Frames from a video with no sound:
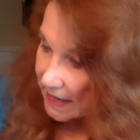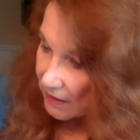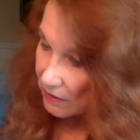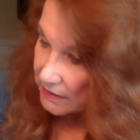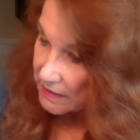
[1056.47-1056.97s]

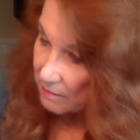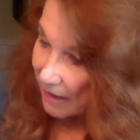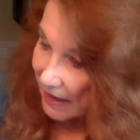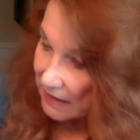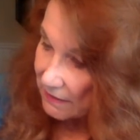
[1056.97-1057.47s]
killed in the
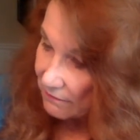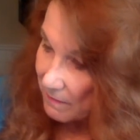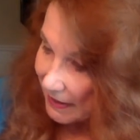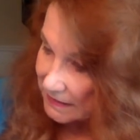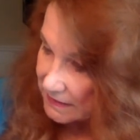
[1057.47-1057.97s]
Battle of
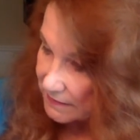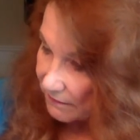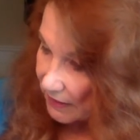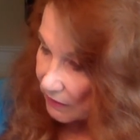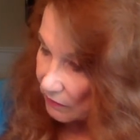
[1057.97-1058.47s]

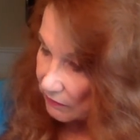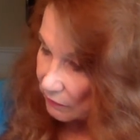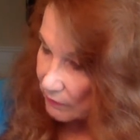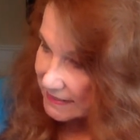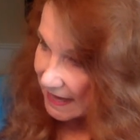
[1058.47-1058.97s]
Mansfield,
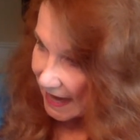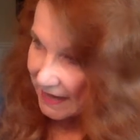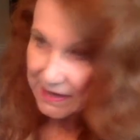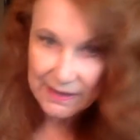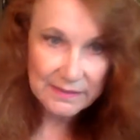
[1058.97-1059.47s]

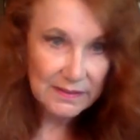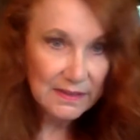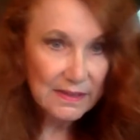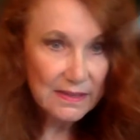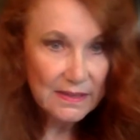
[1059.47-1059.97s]
Louisiana.
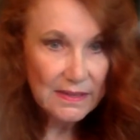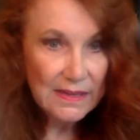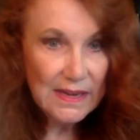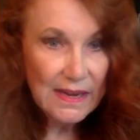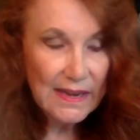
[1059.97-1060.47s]

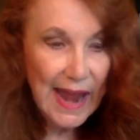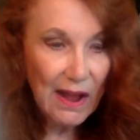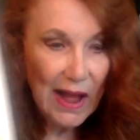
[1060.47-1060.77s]
Now,